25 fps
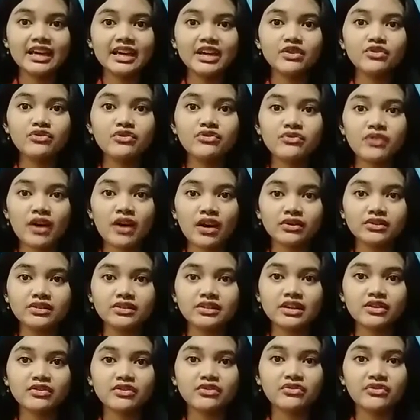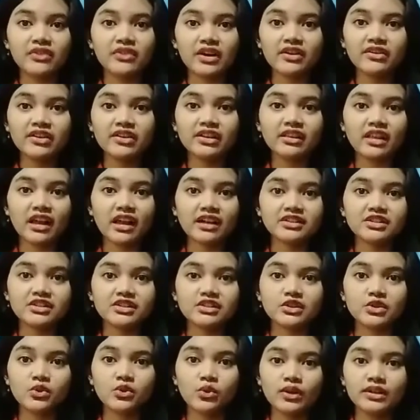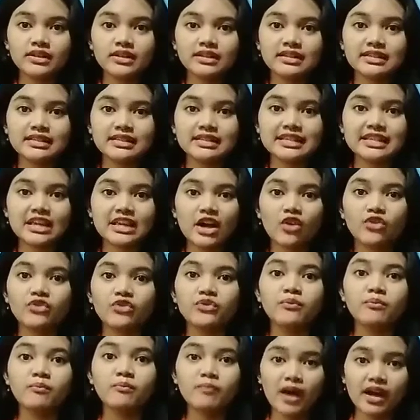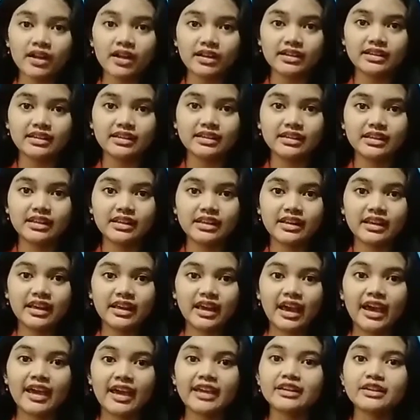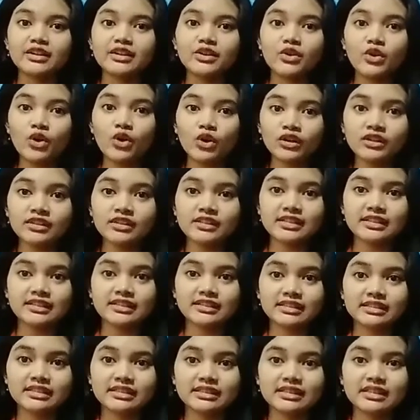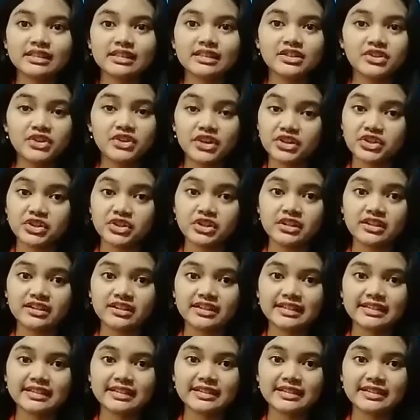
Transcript: he found a very large quantity of money and golden treasures.